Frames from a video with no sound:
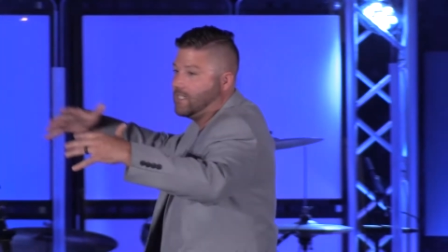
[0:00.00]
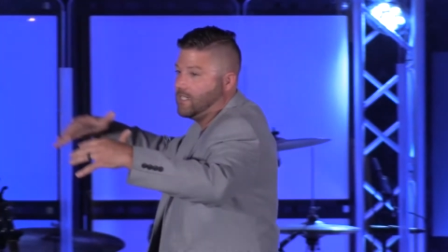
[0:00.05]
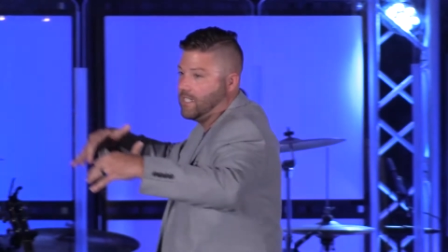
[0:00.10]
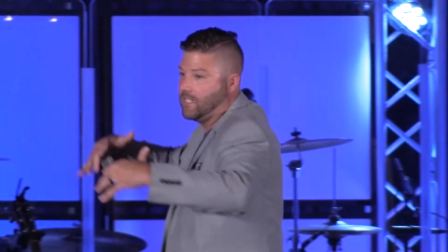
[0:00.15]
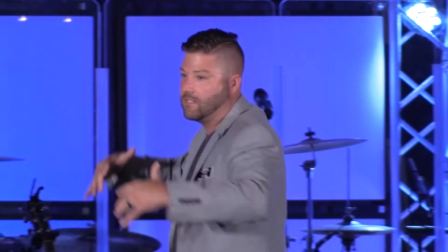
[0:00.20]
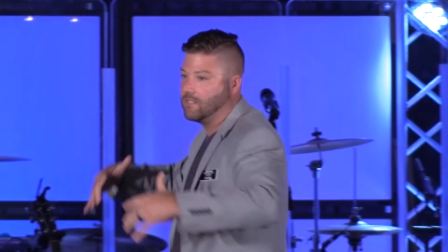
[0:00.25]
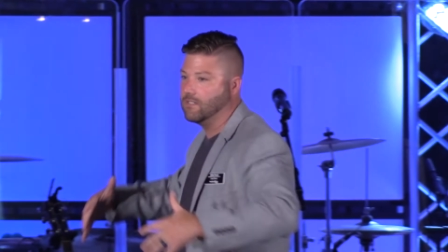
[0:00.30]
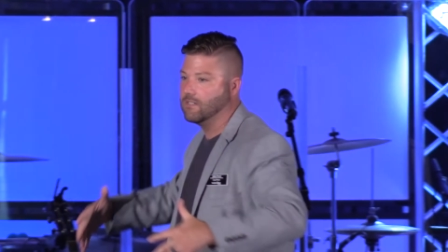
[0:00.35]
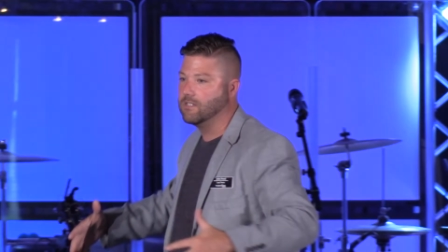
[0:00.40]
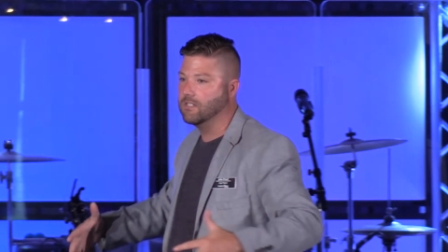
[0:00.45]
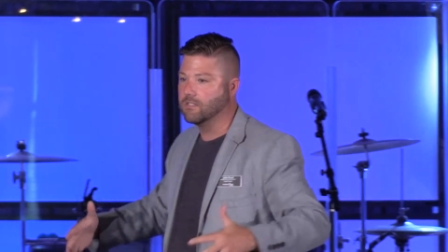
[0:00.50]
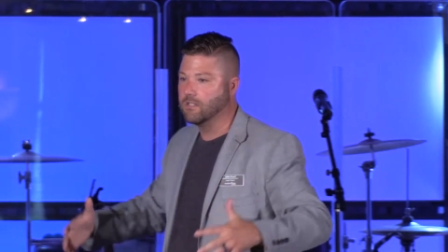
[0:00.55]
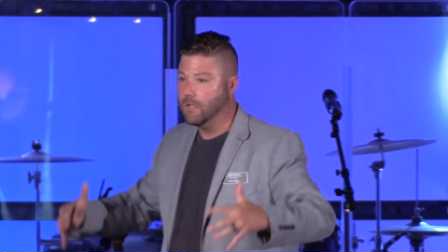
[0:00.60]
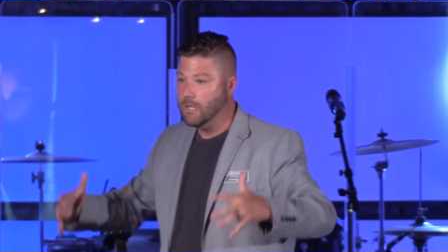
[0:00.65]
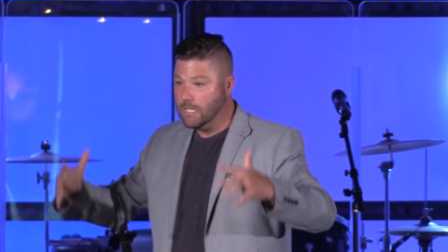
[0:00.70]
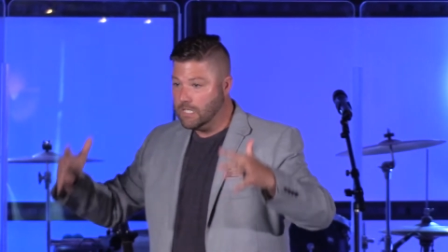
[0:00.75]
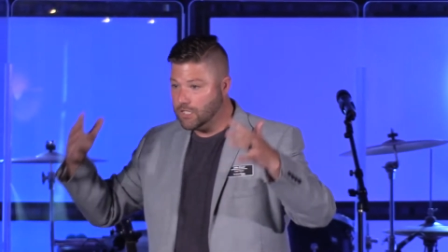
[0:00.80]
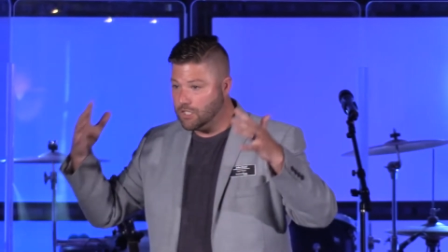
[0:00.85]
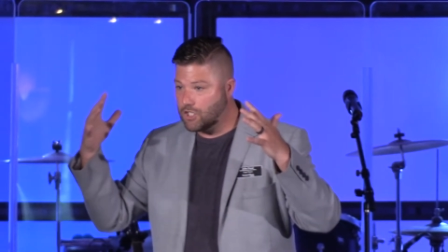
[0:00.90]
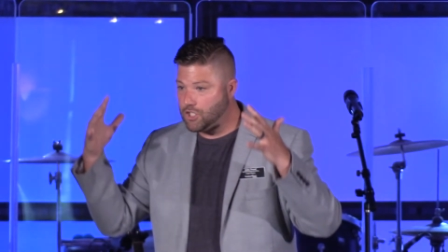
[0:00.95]
of distances
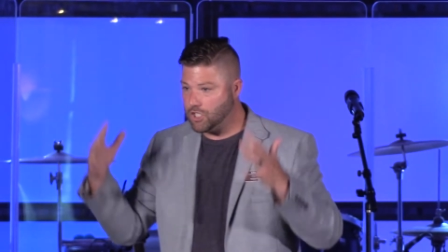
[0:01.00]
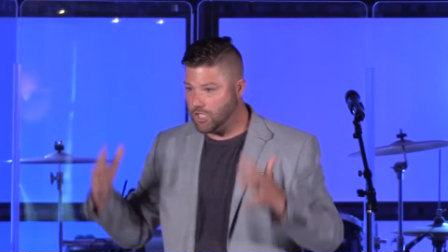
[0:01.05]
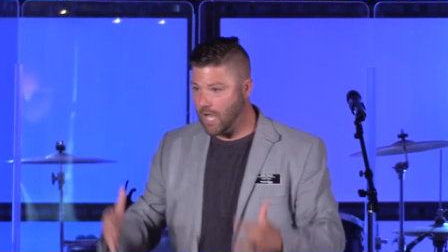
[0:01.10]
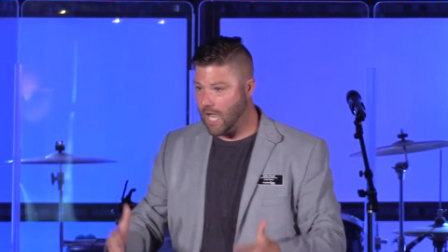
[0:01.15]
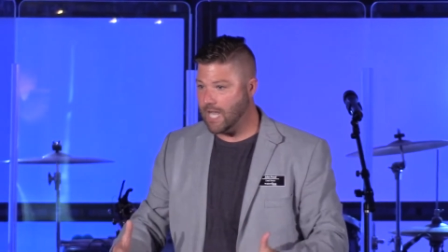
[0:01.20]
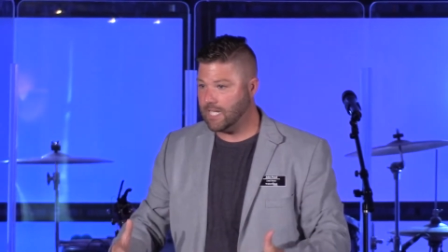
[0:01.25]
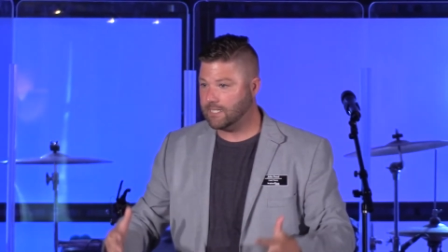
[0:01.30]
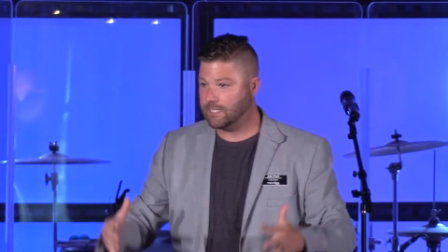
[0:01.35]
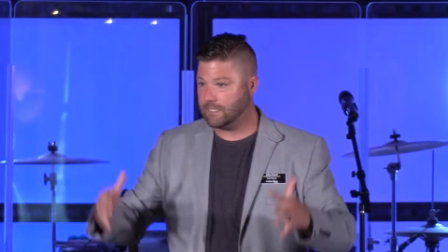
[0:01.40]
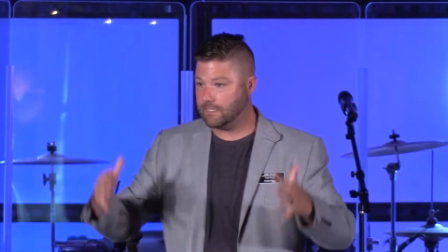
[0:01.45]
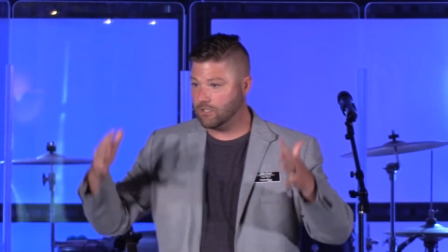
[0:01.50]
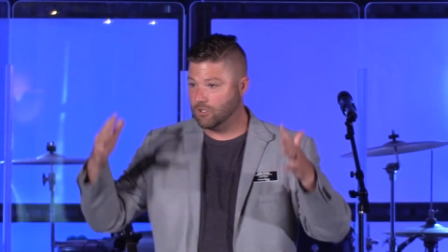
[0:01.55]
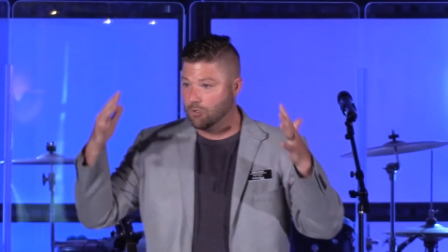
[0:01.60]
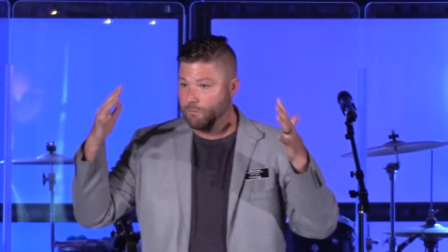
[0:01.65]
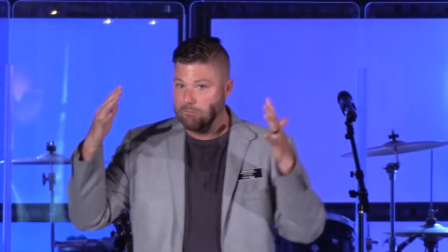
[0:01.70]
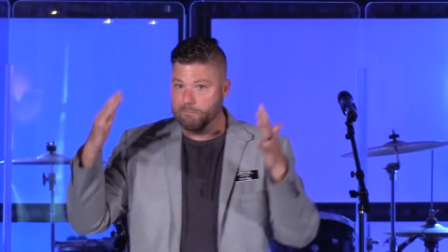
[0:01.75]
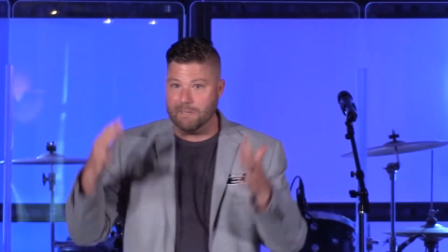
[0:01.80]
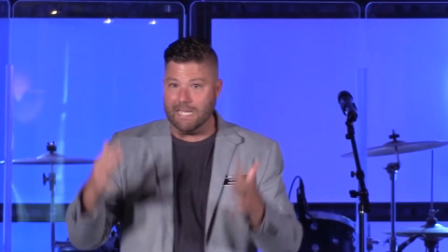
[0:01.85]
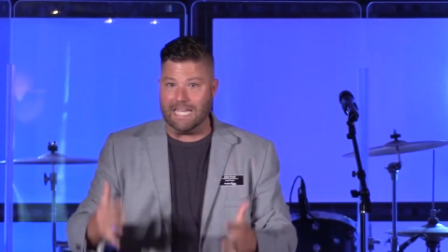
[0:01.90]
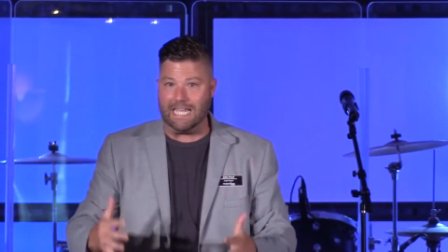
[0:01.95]
just to
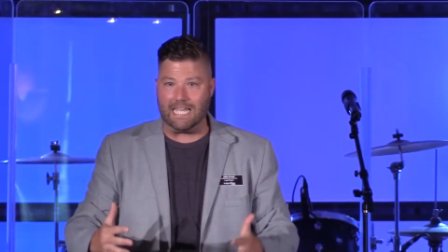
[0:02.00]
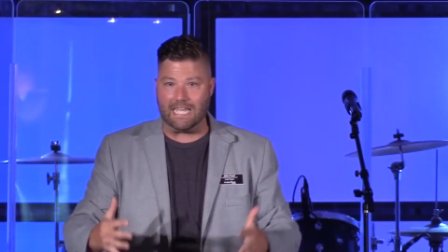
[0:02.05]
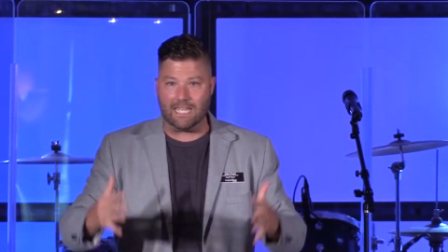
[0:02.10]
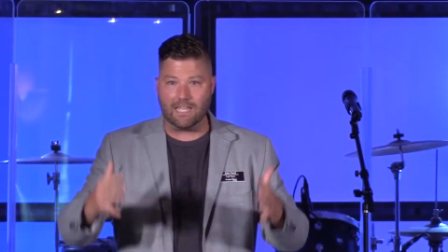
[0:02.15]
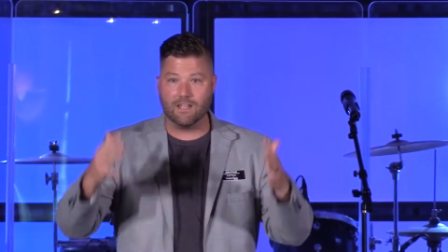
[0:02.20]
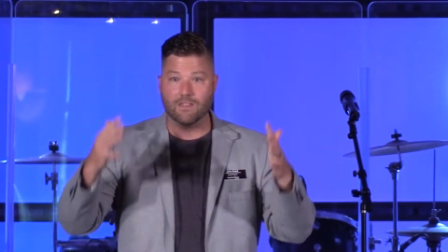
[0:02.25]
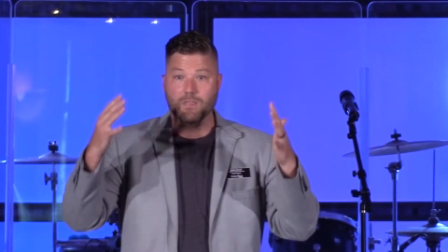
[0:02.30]
be